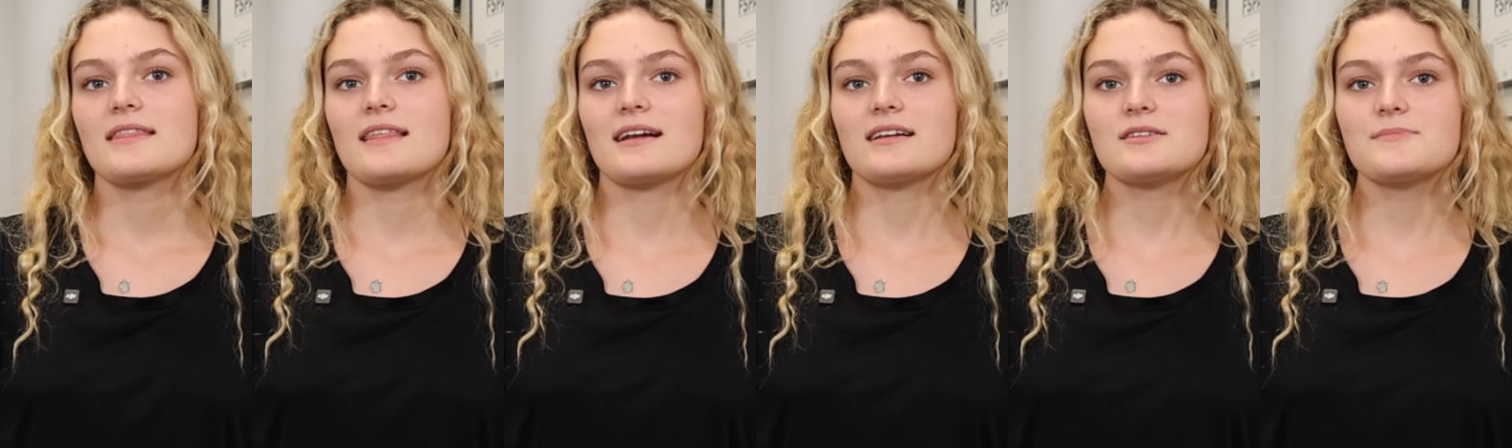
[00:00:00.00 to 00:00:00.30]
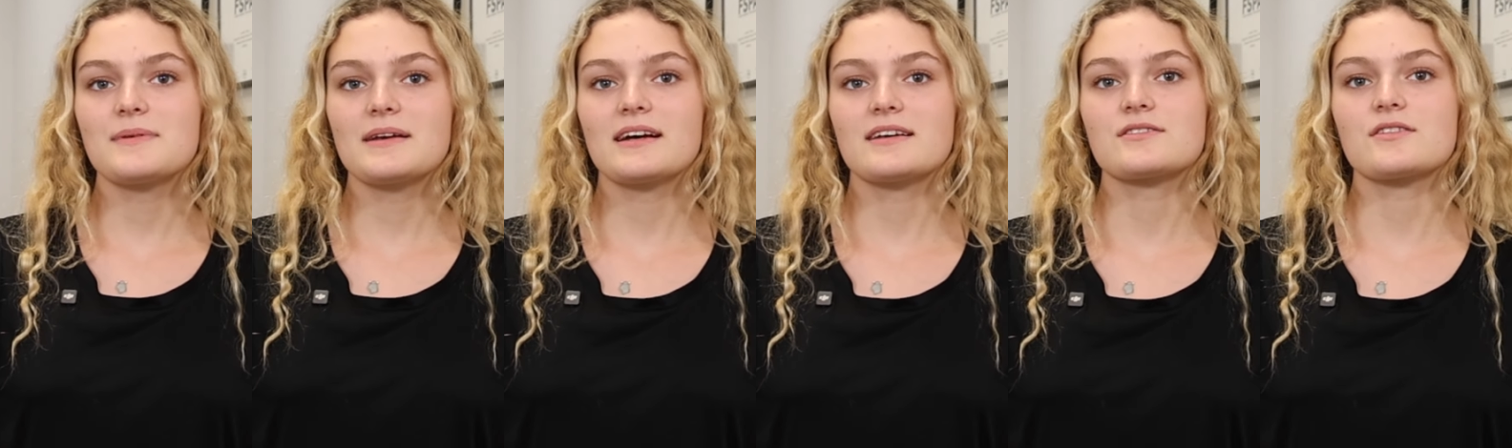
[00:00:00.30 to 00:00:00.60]
That
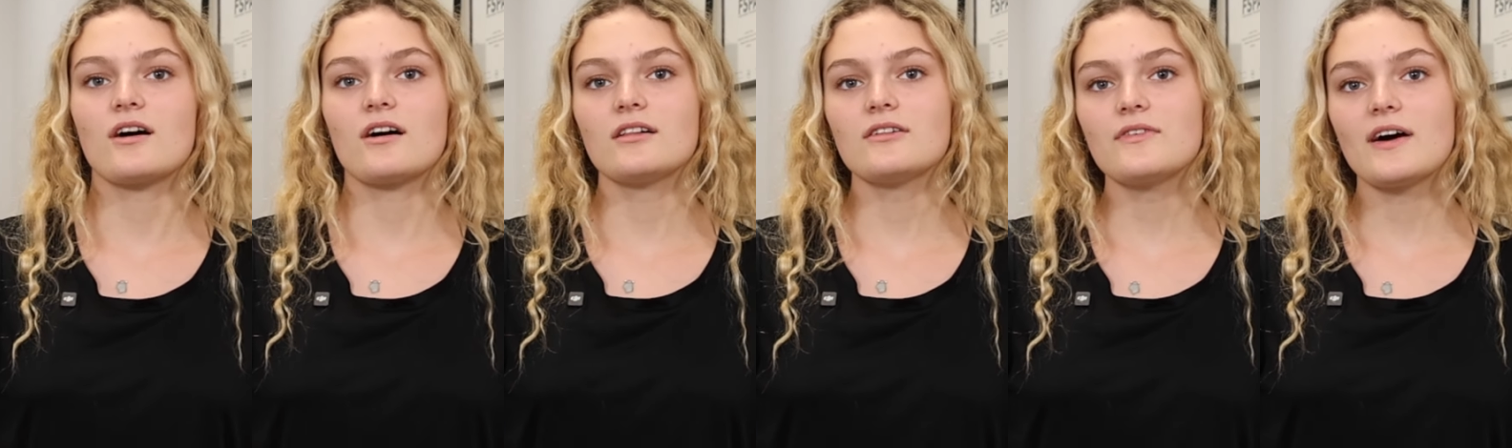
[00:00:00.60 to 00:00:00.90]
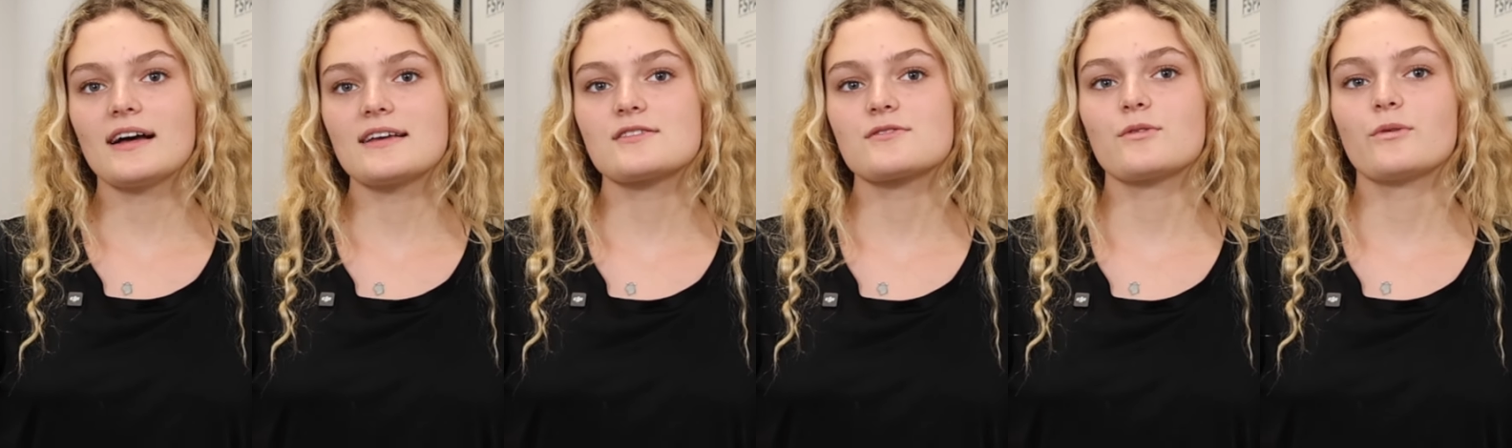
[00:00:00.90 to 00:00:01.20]
is because all
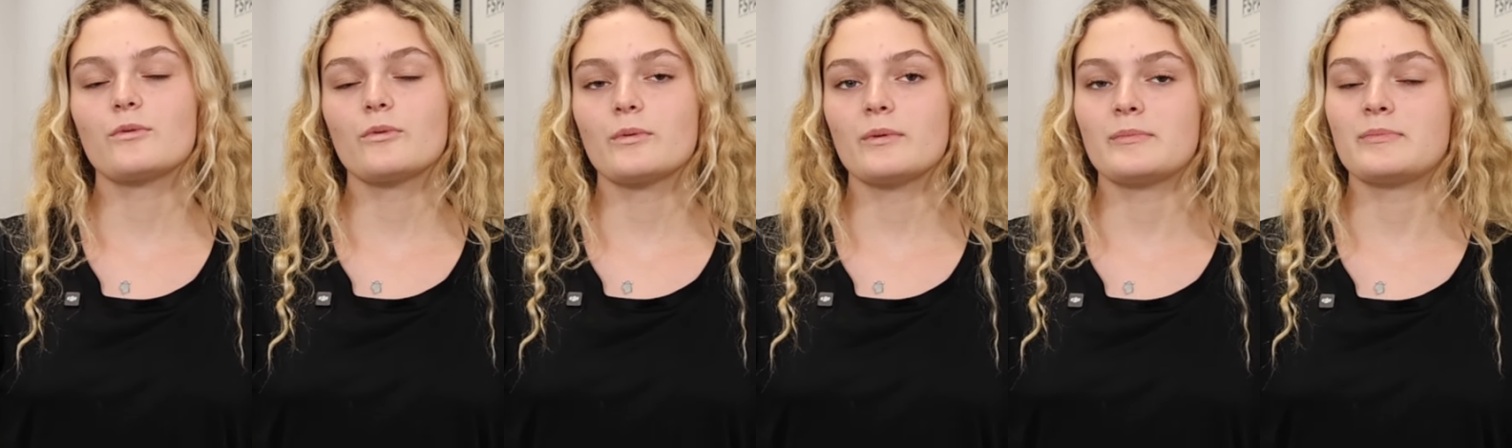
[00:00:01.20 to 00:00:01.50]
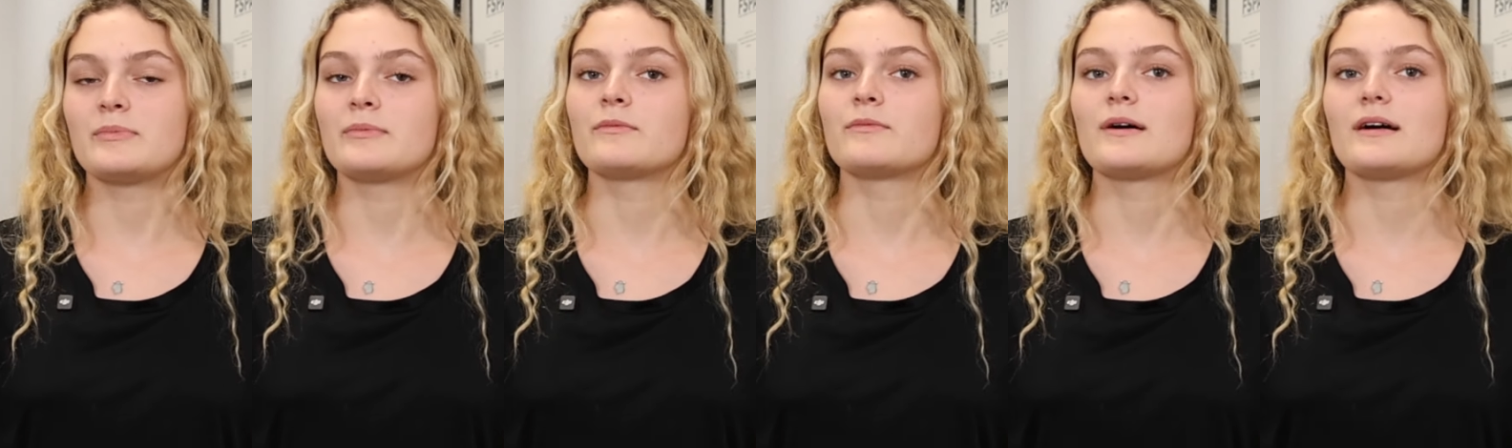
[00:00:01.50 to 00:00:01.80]
of high
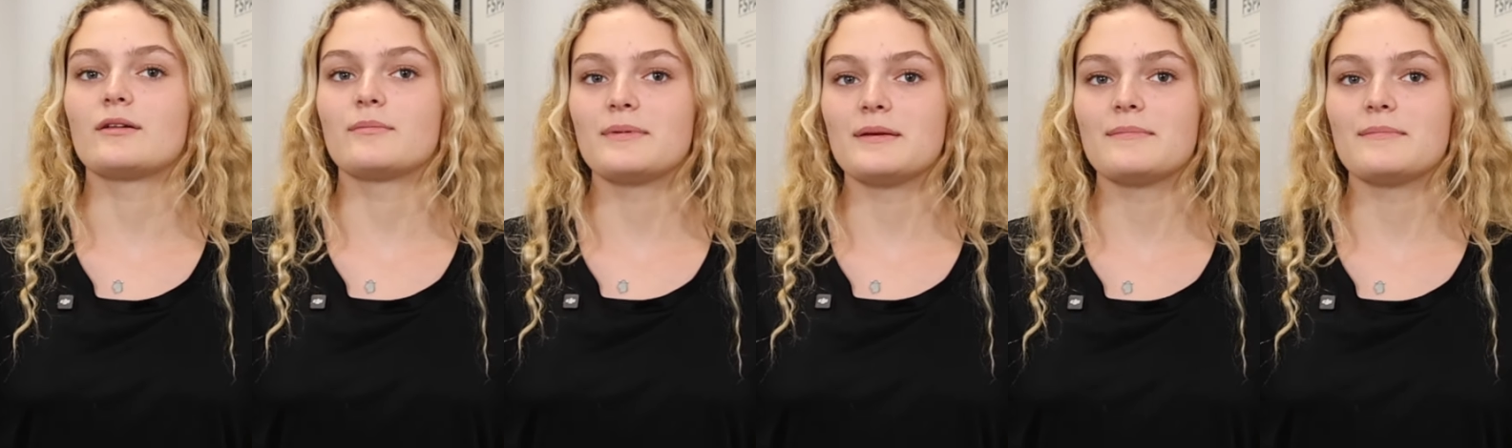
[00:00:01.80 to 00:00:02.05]
school will